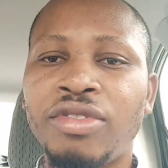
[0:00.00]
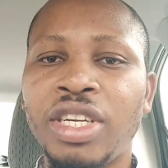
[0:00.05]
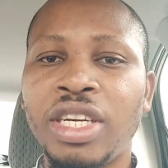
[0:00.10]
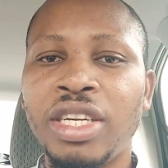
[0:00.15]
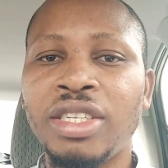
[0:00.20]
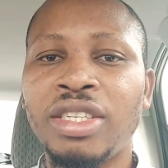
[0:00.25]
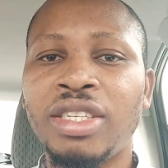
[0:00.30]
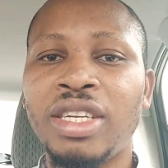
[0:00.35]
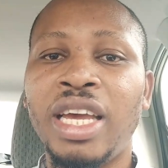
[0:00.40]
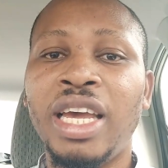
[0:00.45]

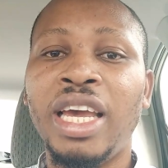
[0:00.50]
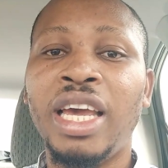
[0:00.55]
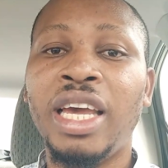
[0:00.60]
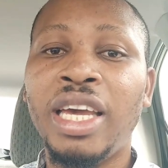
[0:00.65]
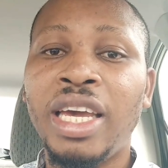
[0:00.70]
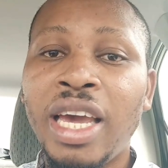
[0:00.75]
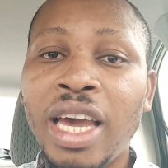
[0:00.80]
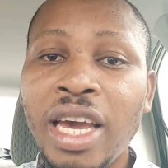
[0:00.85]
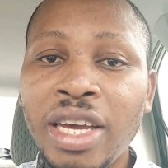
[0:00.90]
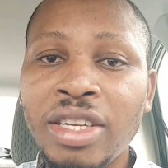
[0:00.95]
things
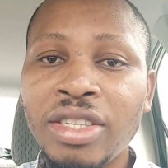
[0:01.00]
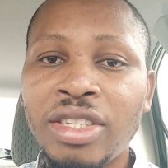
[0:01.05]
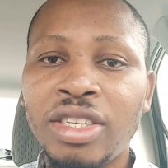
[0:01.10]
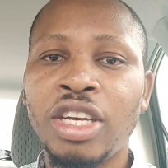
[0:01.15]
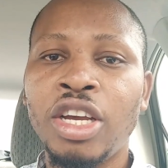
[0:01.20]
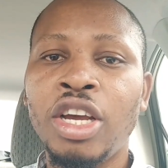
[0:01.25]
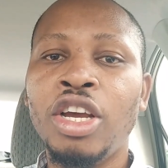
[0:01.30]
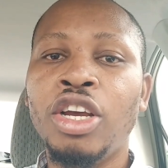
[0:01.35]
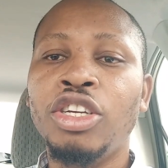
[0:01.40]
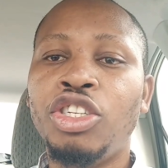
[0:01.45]

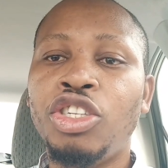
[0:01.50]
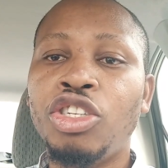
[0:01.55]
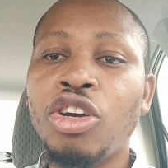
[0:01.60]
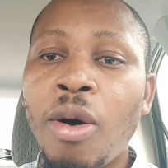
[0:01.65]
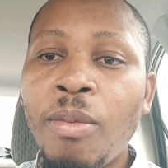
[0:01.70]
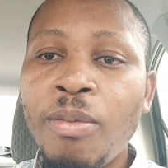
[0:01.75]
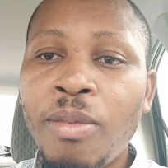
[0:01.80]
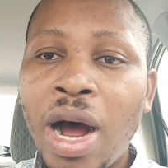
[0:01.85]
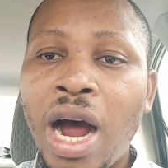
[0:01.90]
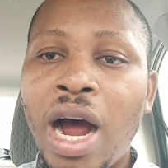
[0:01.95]
against
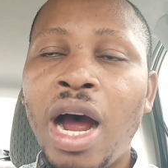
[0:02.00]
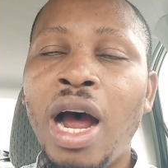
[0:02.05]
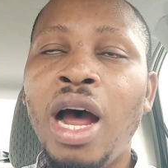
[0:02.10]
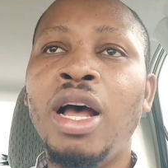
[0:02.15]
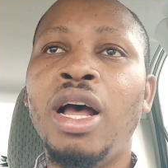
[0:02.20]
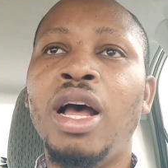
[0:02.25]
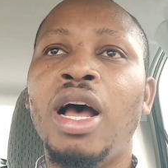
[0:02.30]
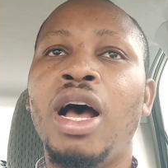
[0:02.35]
Chioma